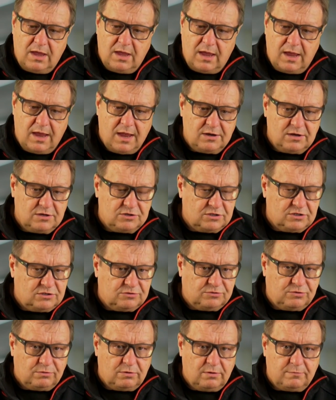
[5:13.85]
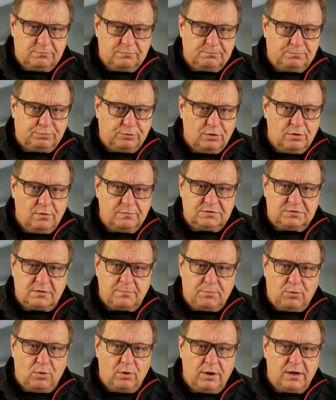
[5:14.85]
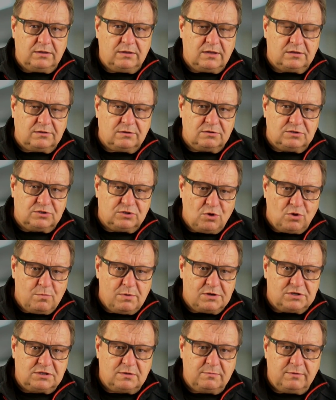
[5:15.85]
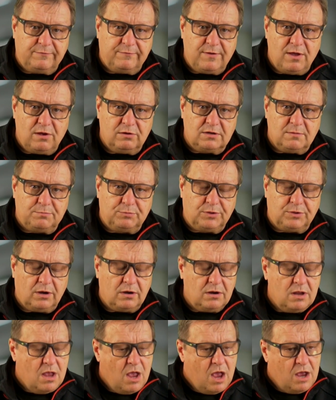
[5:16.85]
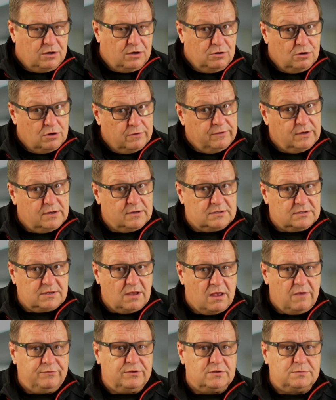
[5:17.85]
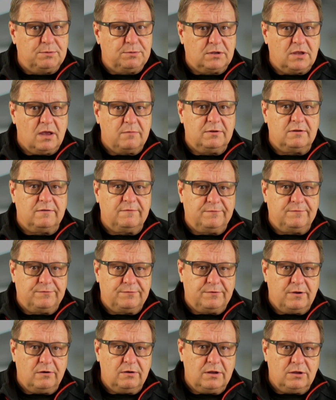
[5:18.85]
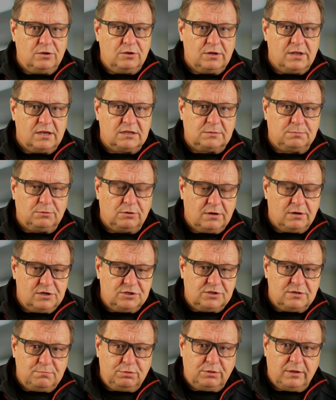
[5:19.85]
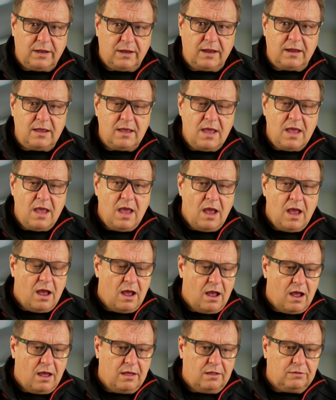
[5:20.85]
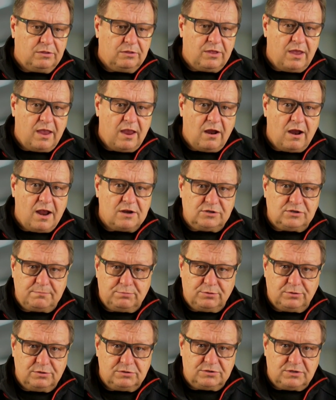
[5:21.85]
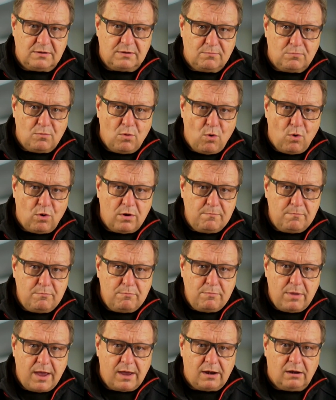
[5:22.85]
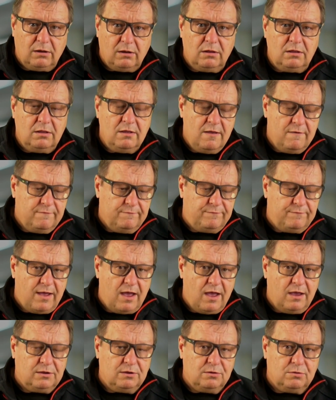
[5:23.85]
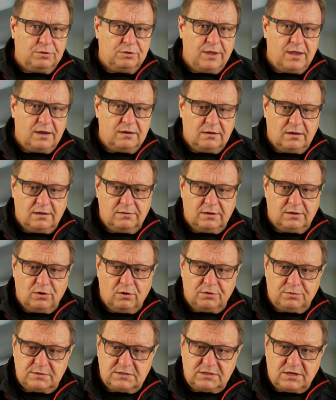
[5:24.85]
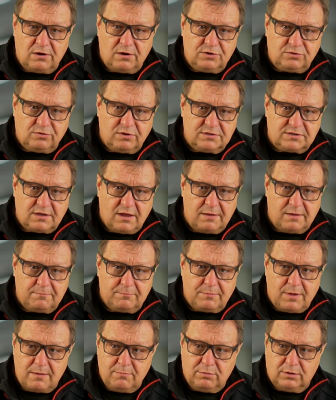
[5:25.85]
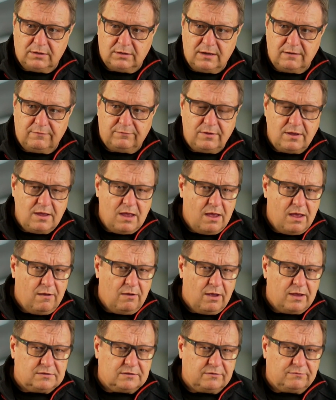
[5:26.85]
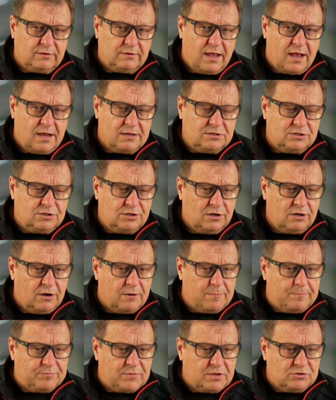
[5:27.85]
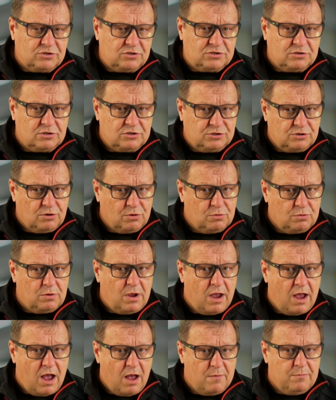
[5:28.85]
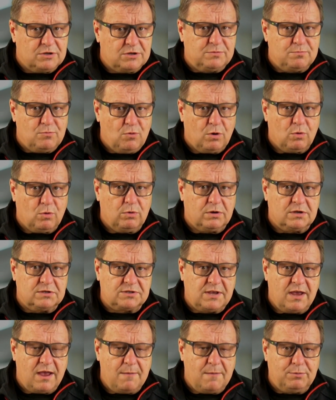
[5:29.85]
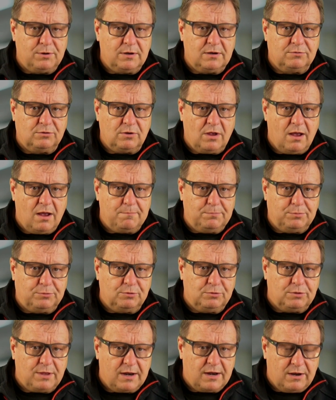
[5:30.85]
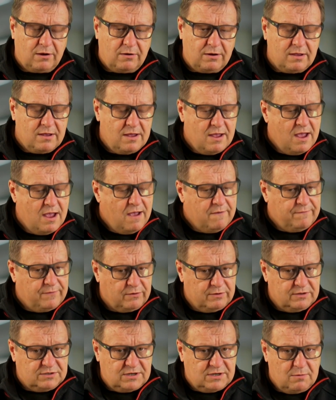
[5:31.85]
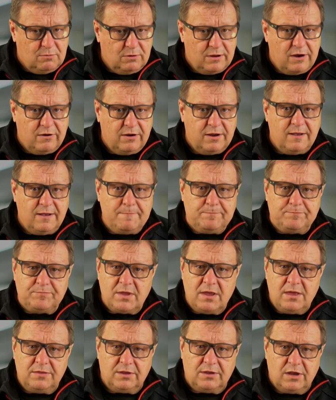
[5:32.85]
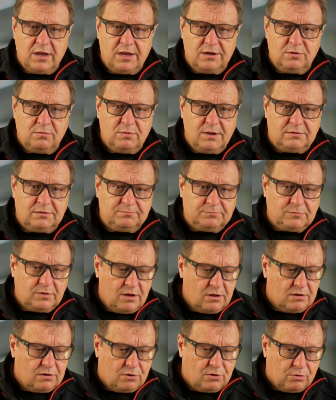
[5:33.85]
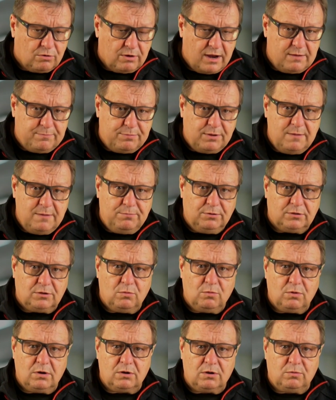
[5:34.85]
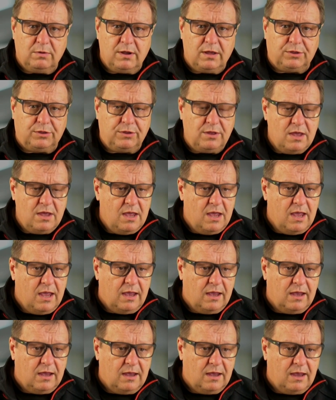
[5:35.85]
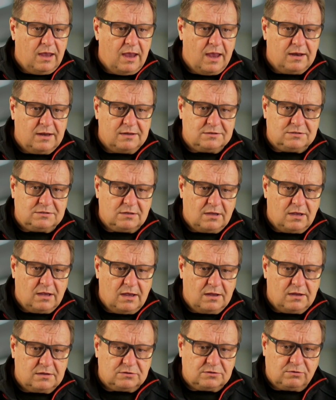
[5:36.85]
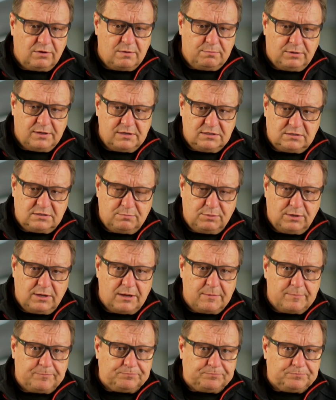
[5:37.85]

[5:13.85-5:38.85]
And it just proves the point that there's so much to be found up there. Nunavut itself is becoming a very good exploration play. Uh, they are actually producing more metal value than the Northwest Territories, I, I believe as of last year, just to show how much more work is happening up through that area. Very stable area. The Inuit, great people to work with, and it's a, it's a great place to be.